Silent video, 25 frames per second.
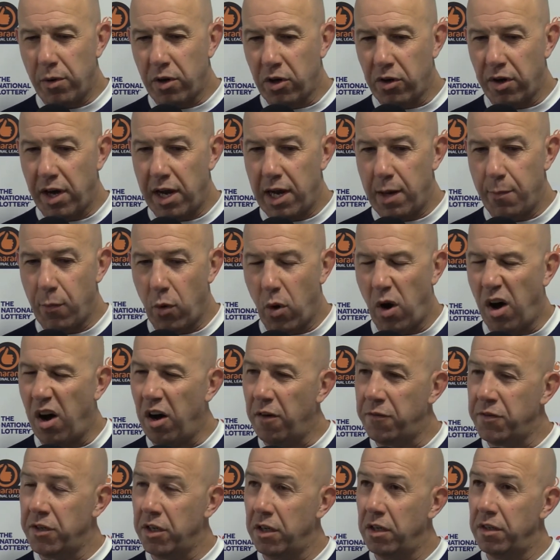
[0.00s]
creating more
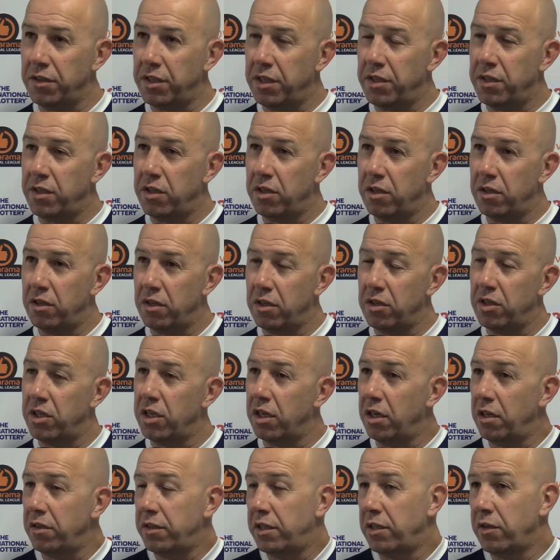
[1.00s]
half chances than
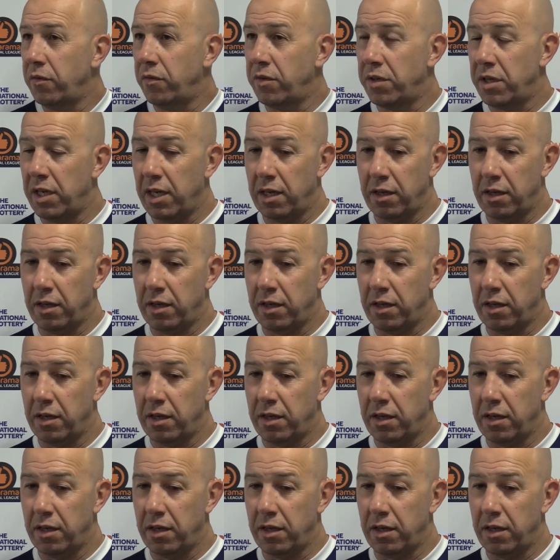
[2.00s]
chances, obviously,